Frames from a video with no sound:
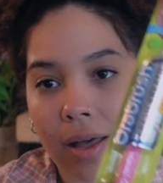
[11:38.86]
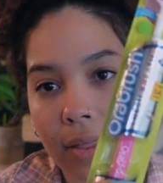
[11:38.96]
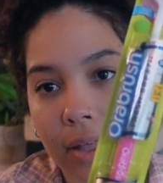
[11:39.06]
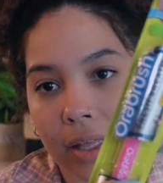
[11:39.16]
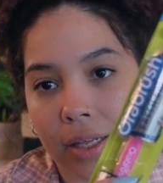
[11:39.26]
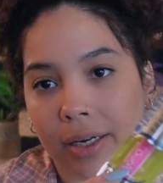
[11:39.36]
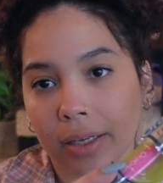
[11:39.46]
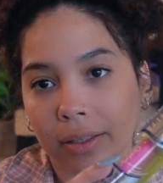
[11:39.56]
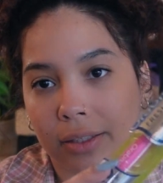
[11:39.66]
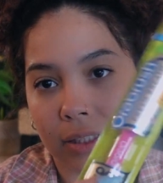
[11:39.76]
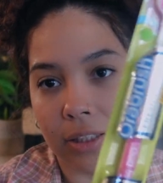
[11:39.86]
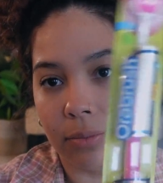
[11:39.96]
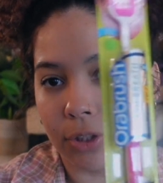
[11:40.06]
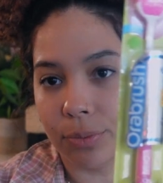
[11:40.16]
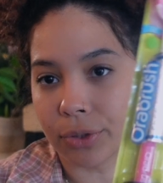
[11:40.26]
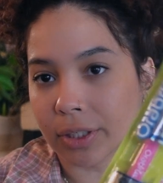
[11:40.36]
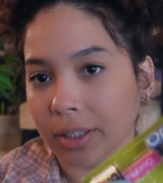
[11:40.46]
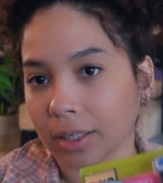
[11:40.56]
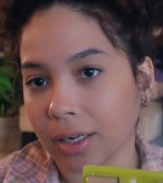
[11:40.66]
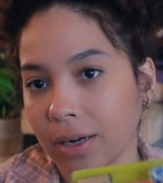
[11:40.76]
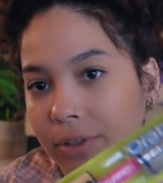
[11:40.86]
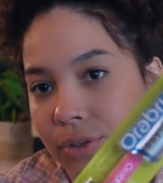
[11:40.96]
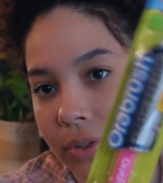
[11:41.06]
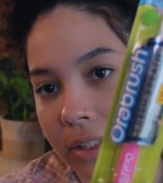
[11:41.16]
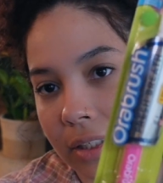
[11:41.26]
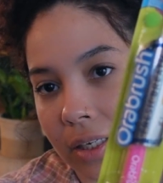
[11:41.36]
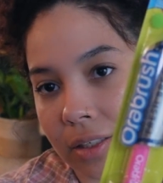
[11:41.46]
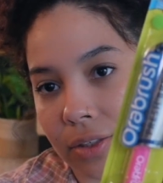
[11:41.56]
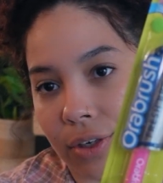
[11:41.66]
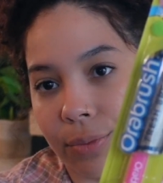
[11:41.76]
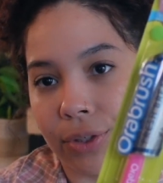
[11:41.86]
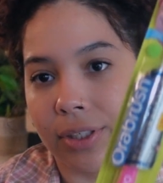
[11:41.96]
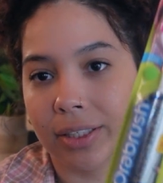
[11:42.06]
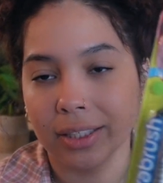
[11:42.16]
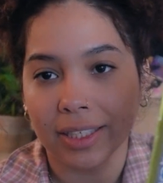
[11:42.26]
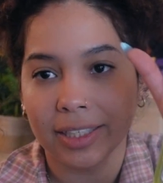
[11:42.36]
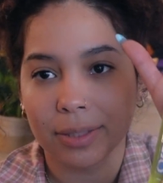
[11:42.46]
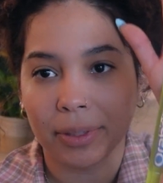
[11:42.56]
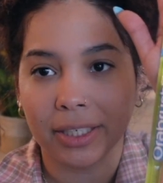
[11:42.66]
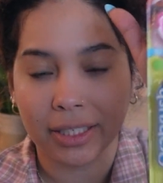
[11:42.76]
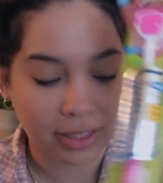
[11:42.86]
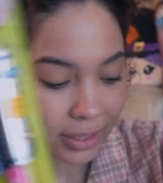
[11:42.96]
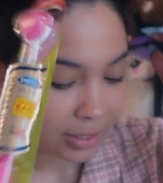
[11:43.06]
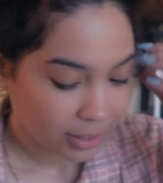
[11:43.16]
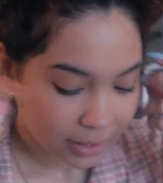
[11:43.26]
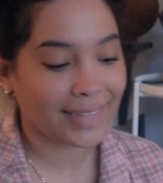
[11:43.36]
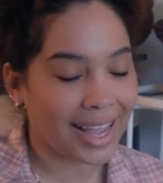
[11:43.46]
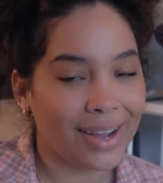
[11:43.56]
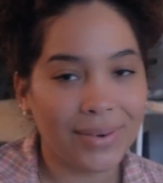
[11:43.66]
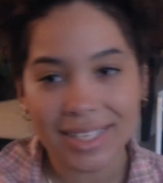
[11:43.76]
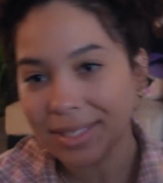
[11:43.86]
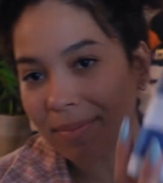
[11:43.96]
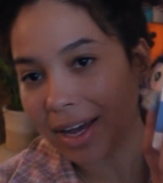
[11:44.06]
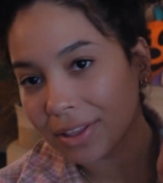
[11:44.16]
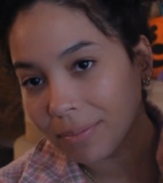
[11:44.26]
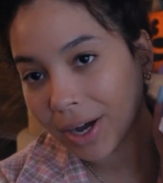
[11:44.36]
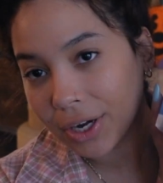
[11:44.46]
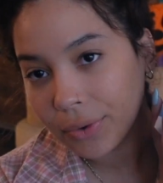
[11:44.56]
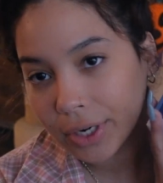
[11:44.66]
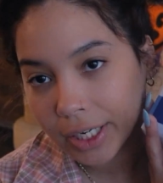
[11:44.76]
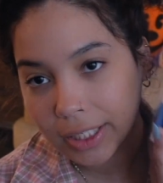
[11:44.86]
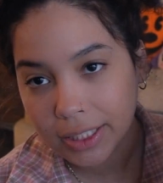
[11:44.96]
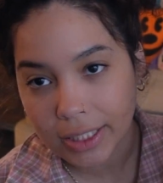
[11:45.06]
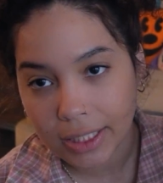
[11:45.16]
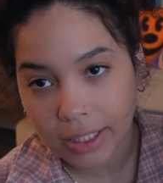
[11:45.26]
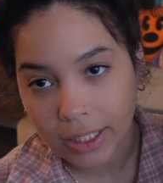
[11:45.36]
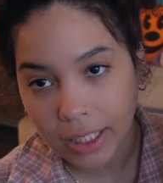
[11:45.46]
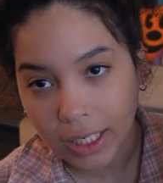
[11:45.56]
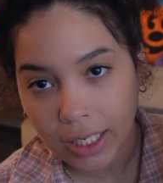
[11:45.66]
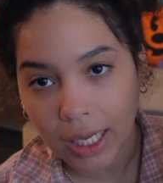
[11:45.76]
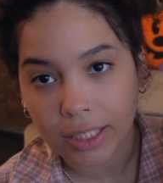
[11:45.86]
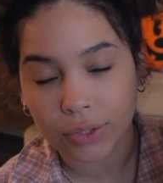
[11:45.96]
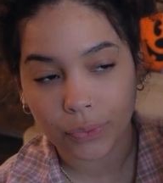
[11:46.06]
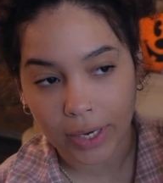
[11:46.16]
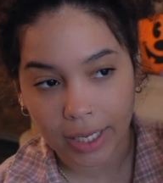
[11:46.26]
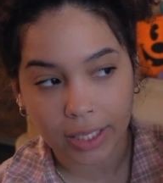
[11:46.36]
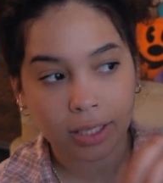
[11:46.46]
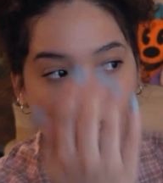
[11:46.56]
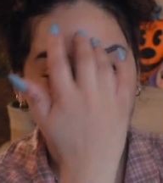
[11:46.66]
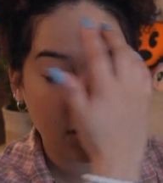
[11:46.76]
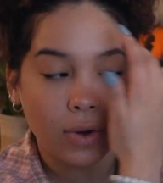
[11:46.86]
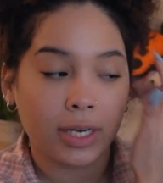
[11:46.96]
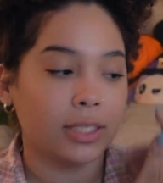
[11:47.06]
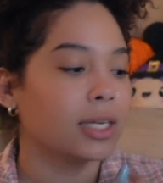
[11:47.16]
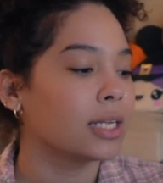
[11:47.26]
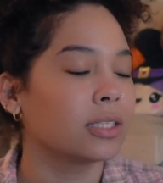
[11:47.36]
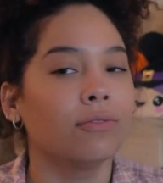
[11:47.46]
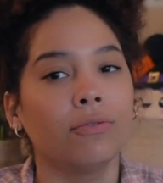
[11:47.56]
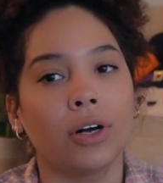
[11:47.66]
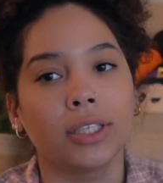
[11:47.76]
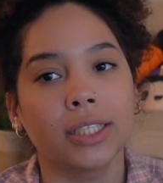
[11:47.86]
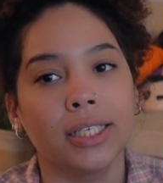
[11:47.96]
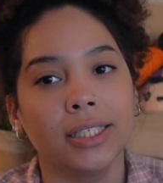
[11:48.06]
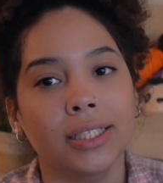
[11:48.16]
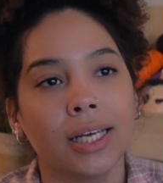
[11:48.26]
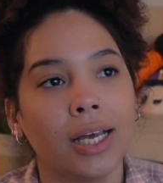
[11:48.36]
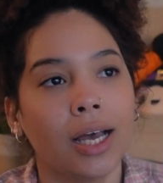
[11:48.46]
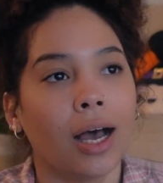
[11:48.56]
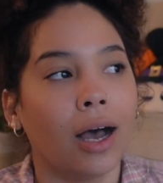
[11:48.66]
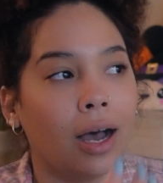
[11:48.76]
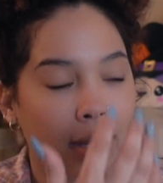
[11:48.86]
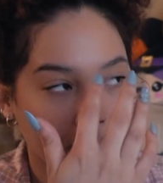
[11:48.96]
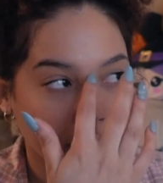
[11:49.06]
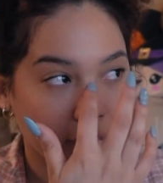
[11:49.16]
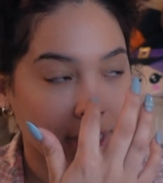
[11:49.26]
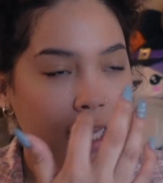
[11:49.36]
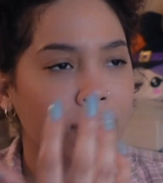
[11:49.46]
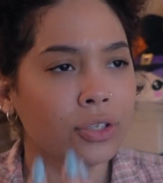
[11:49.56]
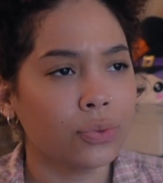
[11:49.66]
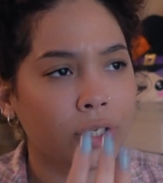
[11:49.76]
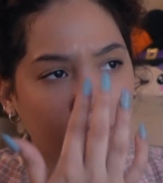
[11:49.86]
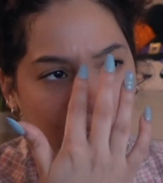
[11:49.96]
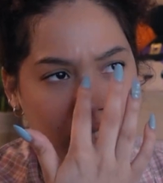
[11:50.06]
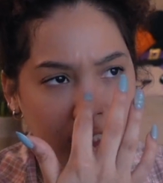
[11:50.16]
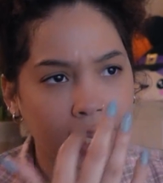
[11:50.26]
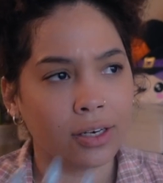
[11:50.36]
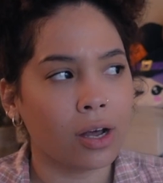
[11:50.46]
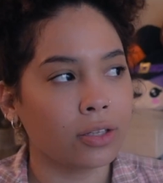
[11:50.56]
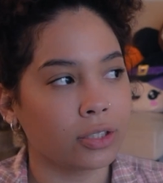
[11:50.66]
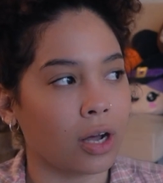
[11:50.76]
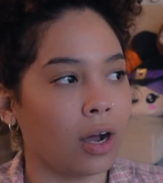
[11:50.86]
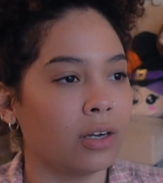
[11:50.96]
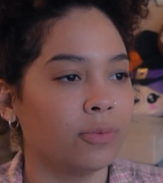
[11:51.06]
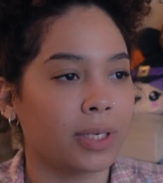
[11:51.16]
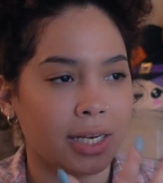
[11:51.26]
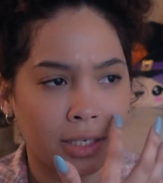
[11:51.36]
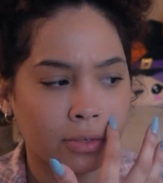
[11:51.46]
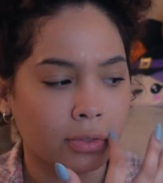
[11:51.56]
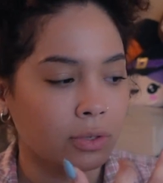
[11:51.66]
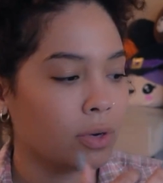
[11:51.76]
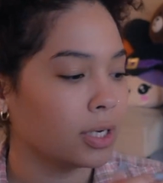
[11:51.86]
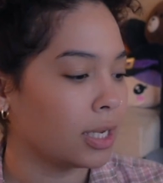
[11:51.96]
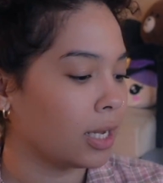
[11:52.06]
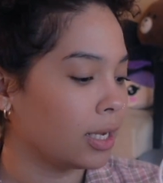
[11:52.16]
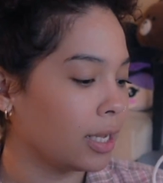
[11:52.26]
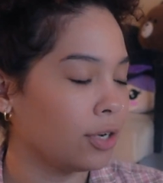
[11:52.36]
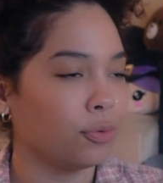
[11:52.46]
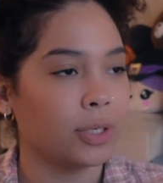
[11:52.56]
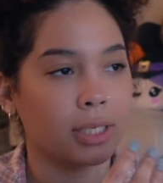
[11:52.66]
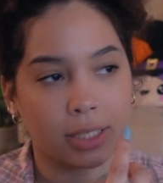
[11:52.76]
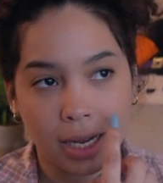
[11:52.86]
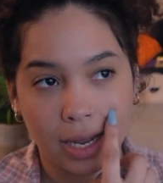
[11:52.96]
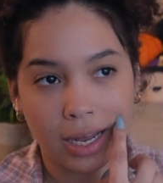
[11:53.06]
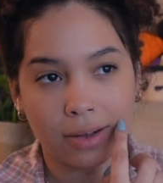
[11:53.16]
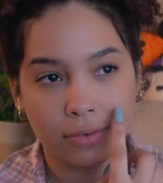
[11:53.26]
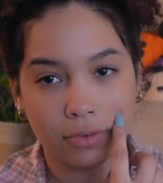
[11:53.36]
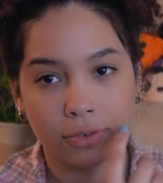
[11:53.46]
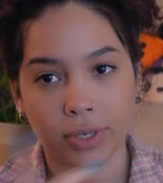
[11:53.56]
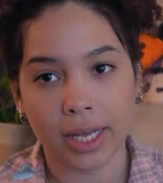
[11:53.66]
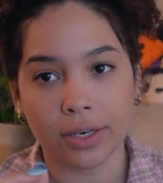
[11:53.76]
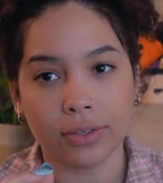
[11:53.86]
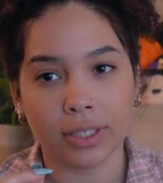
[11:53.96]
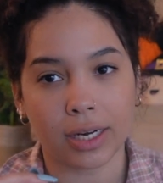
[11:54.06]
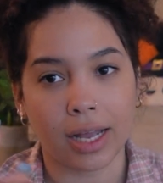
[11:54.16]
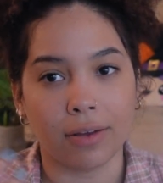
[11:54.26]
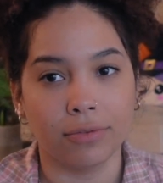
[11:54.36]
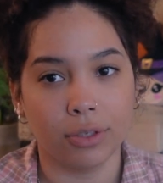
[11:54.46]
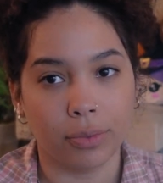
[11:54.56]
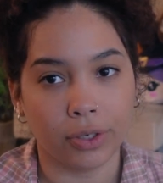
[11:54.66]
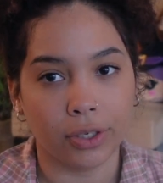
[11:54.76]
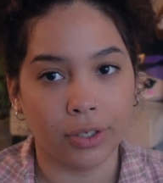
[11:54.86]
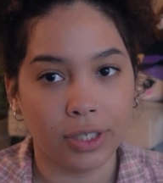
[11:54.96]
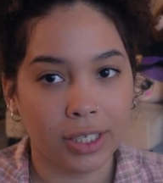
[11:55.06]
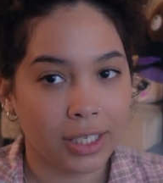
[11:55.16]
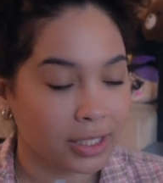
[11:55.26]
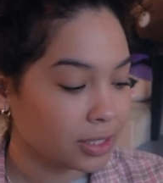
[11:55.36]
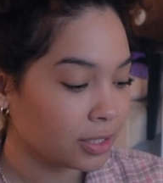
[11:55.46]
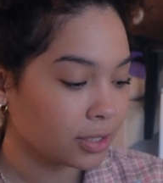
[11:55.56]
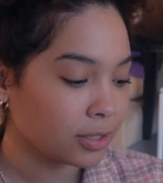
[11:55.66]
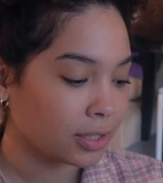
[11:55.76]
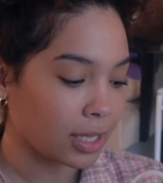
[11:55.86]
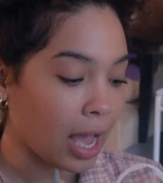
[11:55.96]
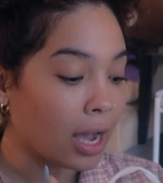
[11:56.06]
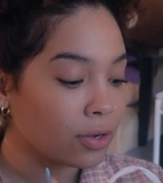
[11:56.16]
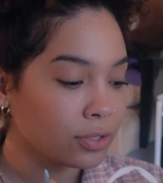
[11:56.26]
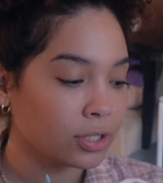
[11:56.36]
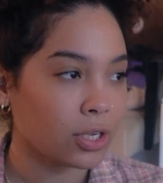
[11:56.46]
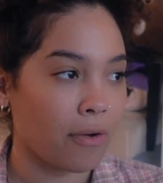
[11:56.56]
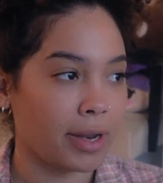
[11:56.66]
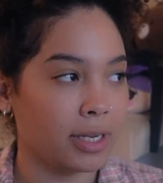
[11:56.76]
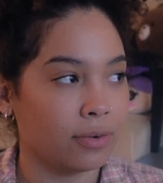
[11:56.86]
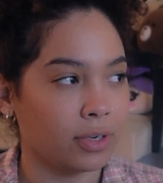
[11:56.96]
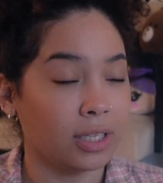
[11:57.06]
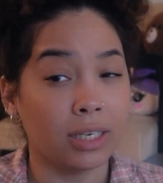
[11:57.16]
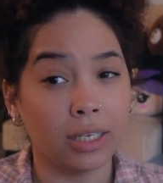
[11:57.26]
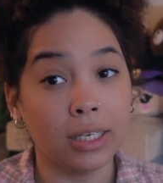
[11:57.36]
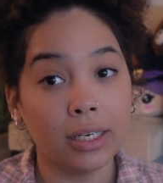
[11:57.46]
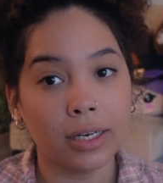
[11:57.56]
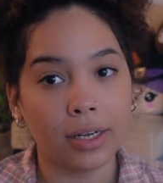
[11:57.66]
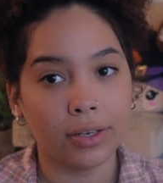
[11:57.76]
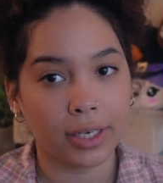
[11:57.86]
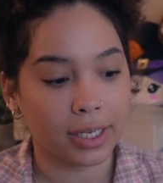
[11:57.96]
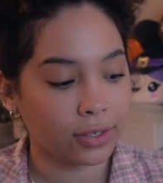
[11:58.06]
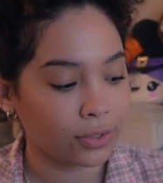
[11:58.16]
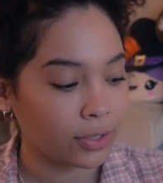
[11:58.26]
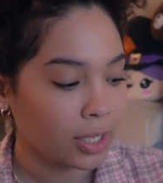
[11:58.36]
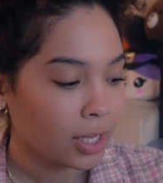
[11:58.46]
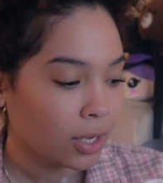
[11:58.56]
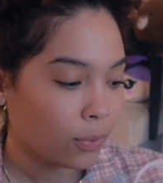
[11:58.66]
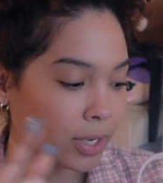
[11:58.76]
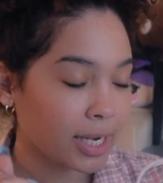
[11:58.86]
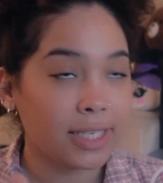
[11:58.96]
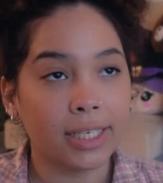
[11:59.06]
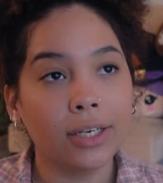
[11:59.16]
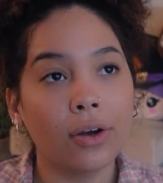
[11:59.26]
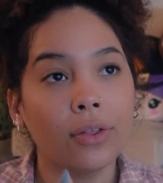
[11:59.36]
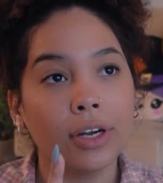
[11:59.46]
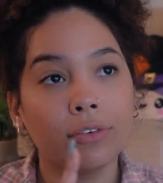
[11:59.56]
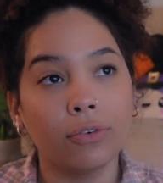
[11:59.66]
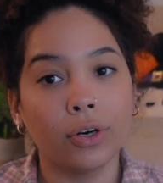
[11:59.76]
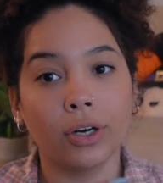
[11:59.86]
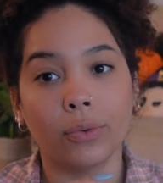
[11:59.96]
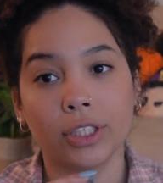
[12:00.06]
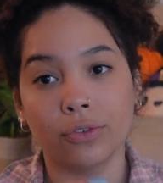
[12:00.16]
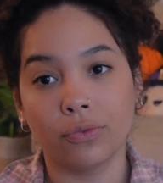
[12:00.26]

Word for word: And then this is the most boring thing I got, which was a tongue scrubber, and it's pink. I went to Bath & Body Works as well because I wanted to get some fall scents. Um, the candles were $10 off, but I didn't really want to get a candle because I have a few candles that I have to burn still in the house, so I didn't really need another candle. What I did go there for was